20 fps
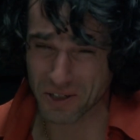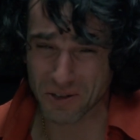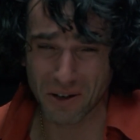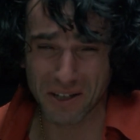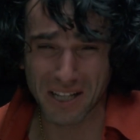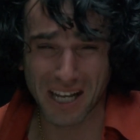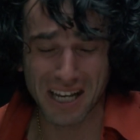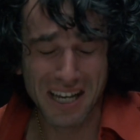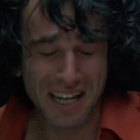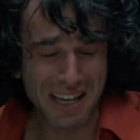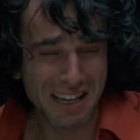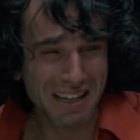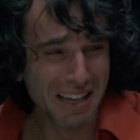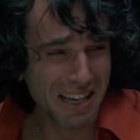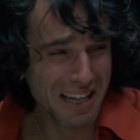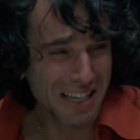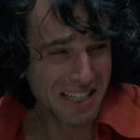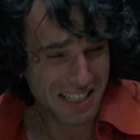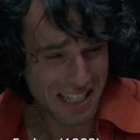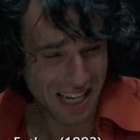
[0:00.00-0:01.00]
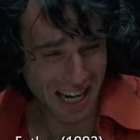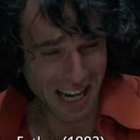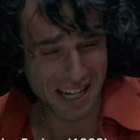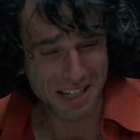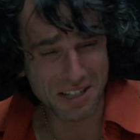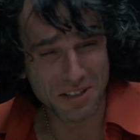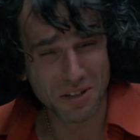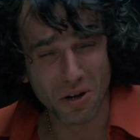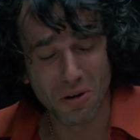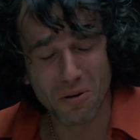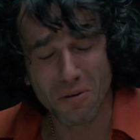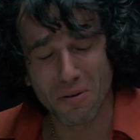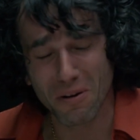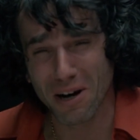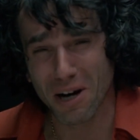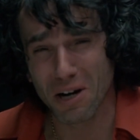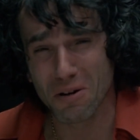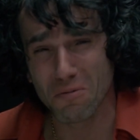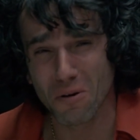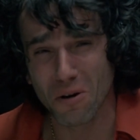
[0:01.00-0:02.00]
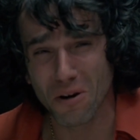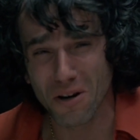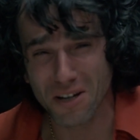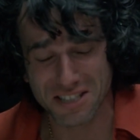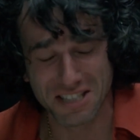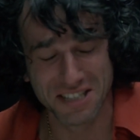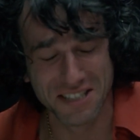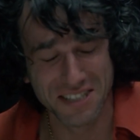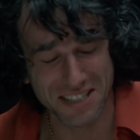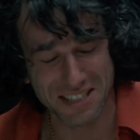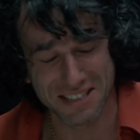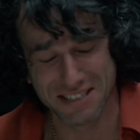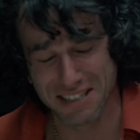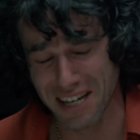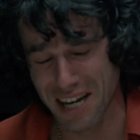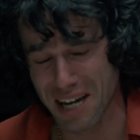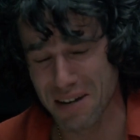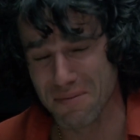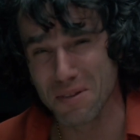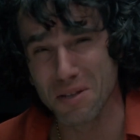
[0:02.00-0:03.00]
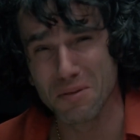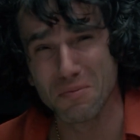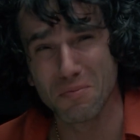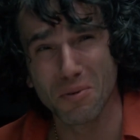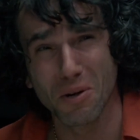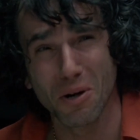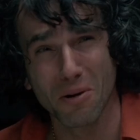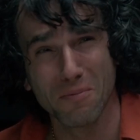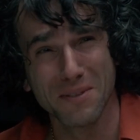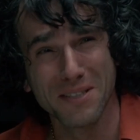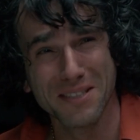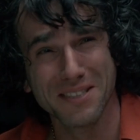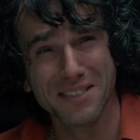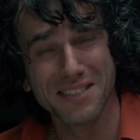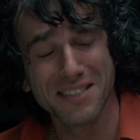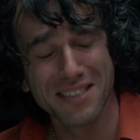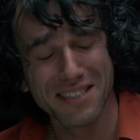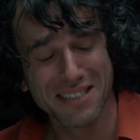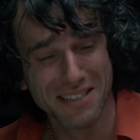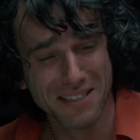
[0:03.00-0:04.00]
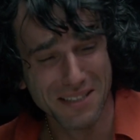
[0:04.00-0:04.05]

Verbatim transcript: to God, I know where I was at the time of the bombings.